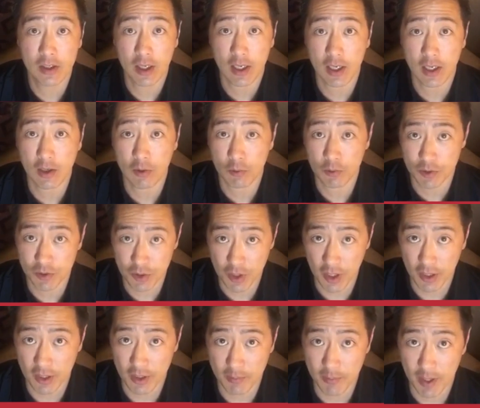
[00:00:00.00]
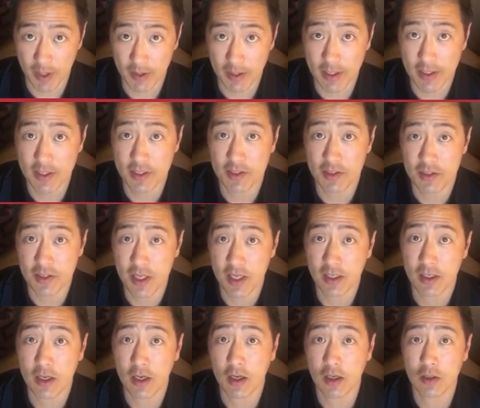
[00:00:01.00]
uh, was talking about in his
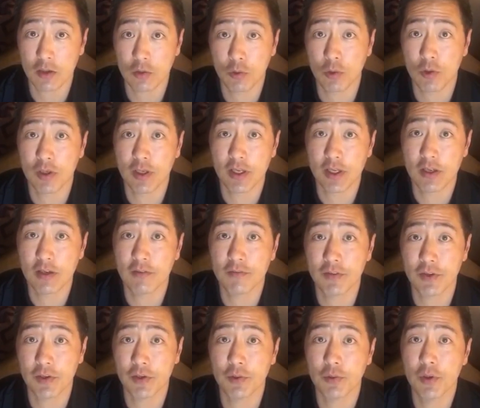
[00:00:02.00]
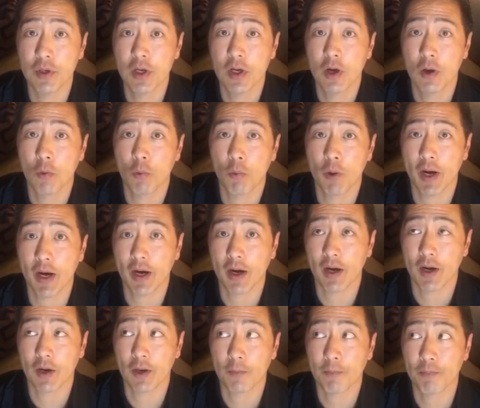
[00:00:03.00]
Nic Harcourt interview
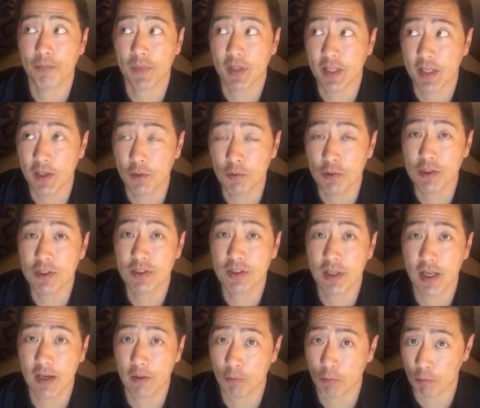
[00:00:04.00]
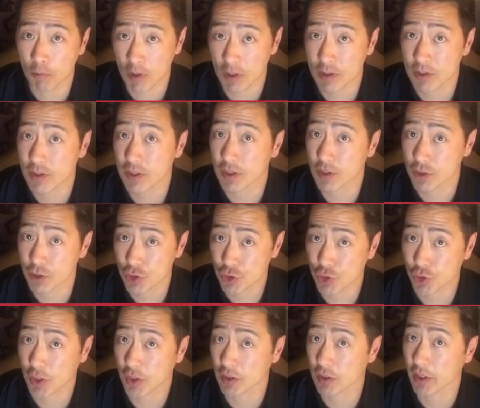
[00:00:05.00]
where he was at once a
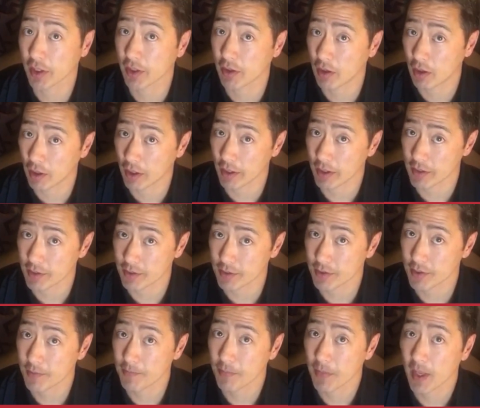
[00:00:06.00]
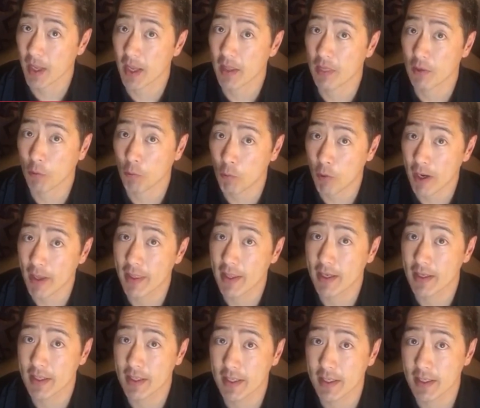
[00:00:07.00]
struggling artist. And the way
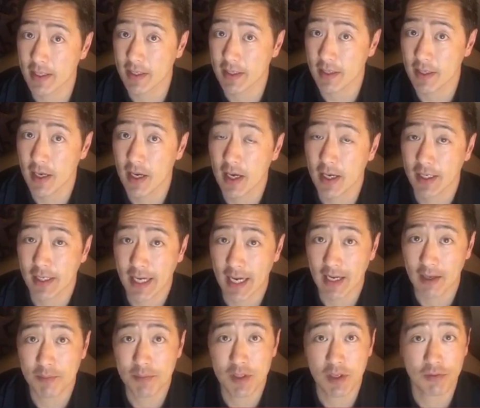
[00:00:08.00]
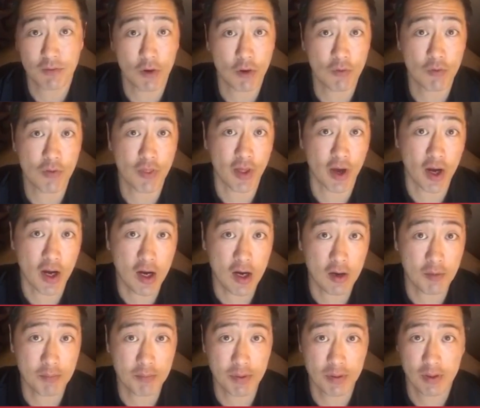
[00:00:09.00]
that he got himself over the
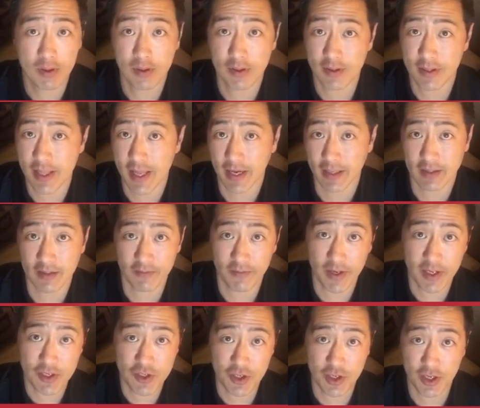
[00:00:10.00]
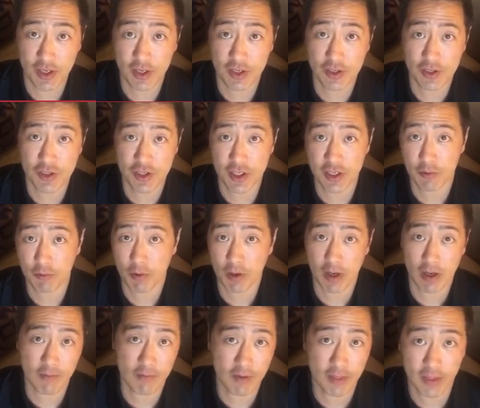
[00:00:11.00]
hump, the activation energy
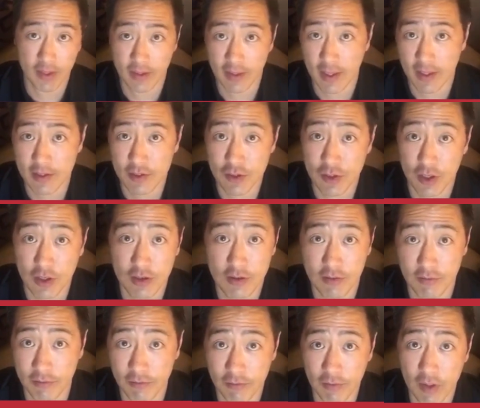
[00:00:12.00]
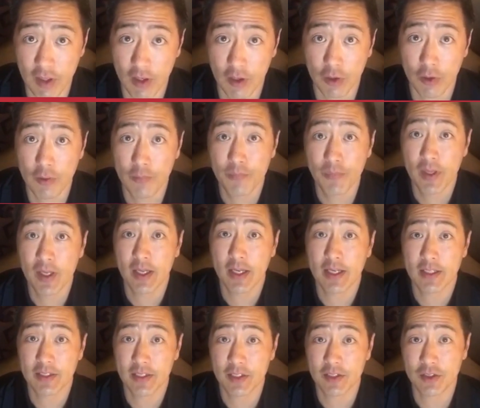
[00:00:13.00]
where everything then started to flow,
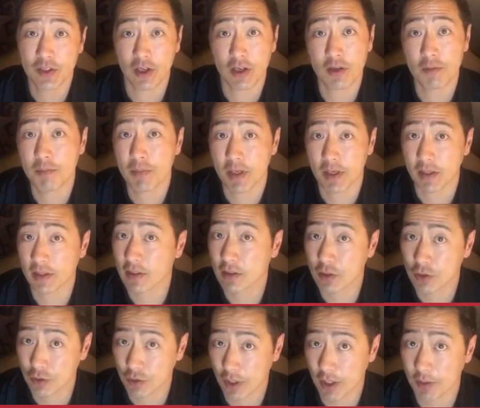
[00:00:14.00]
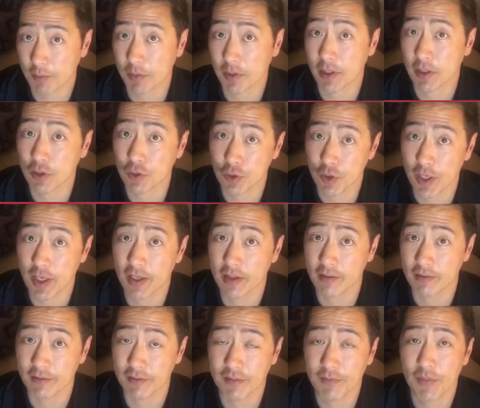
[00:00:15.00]
is he started to be incredibly
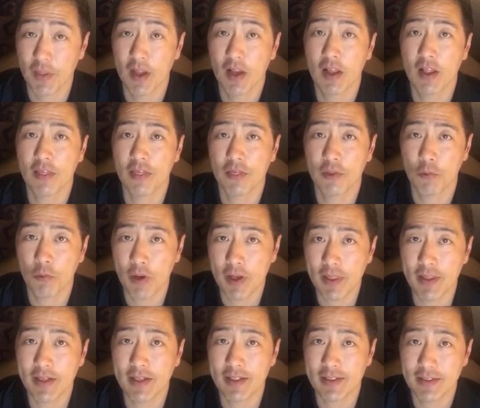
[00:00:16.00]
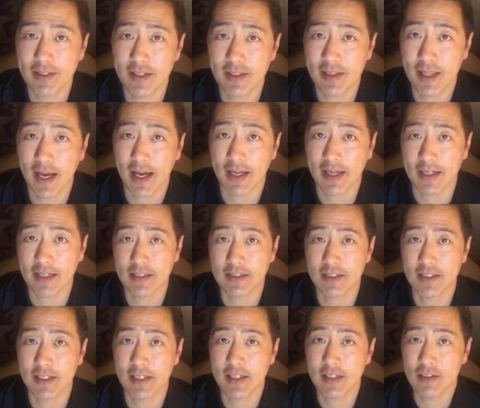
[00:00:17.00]
creative. And the way that he did that
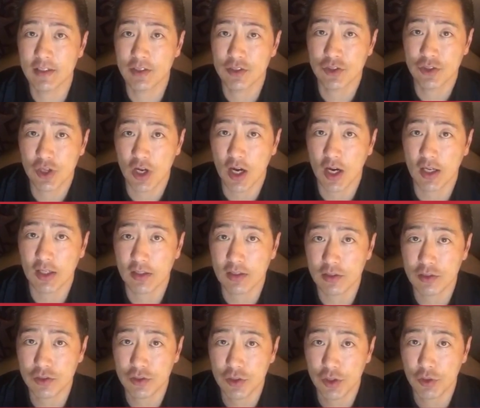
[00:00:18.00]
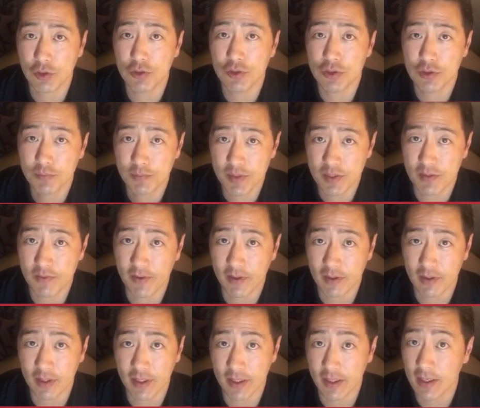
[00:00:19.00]
is he sought so
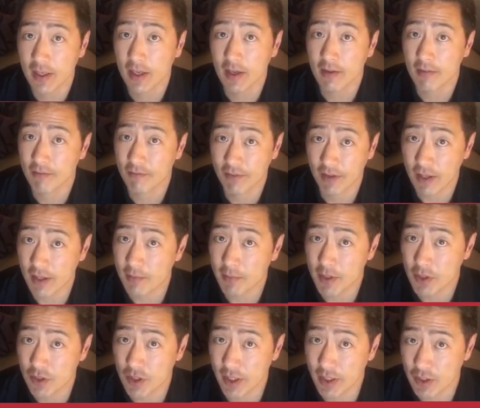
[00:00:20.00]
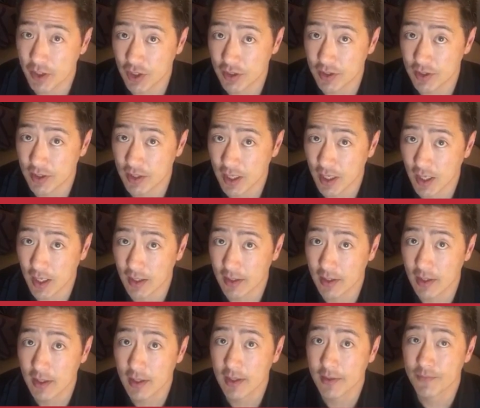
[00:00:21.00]
specifically, very much like Justin
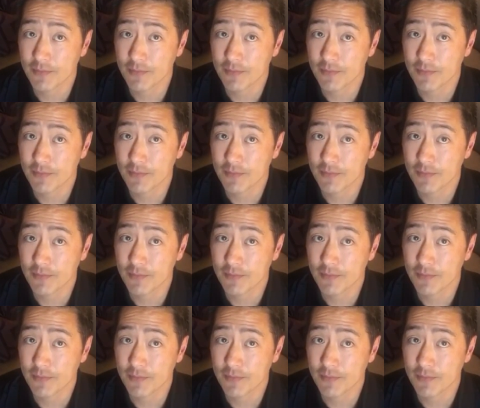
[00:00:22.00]
Kan,